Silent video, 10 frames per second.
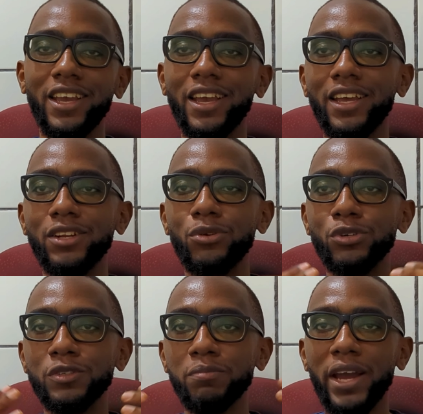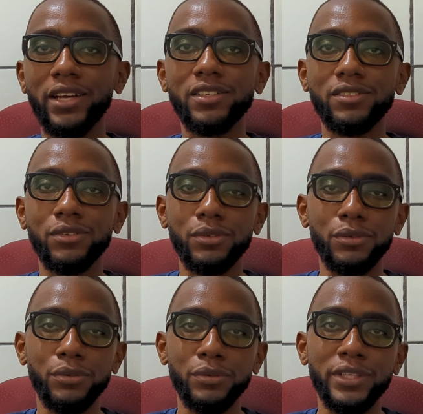and those banks
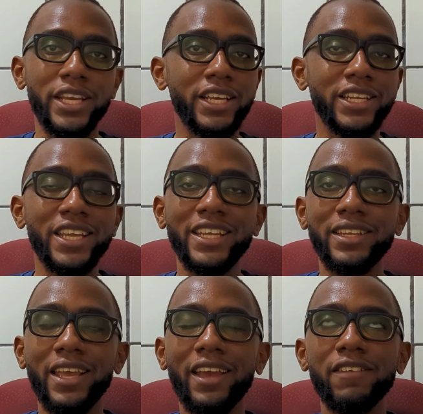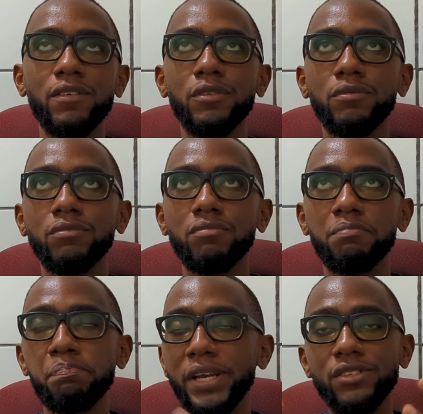they are even
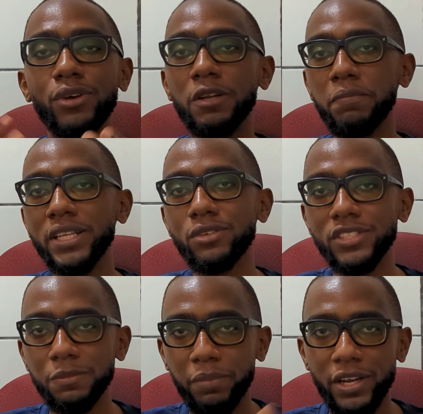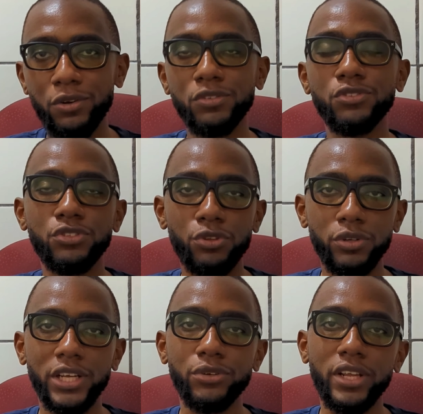better and better depending on
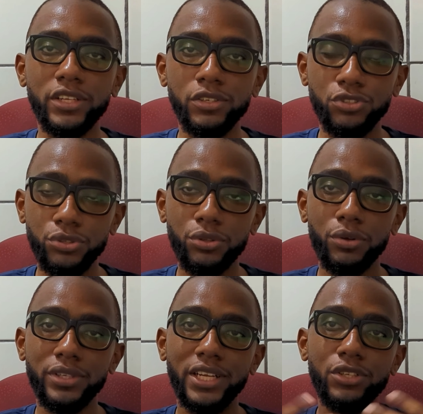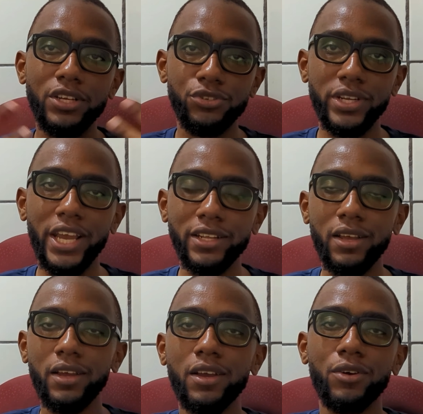the tutor that you get,
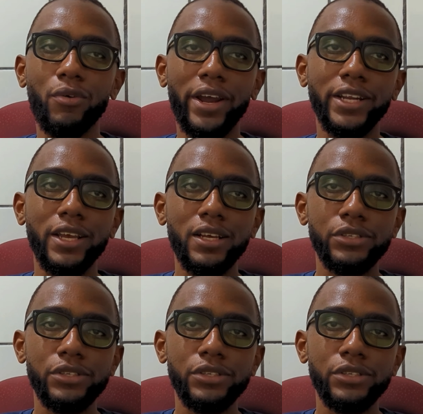right?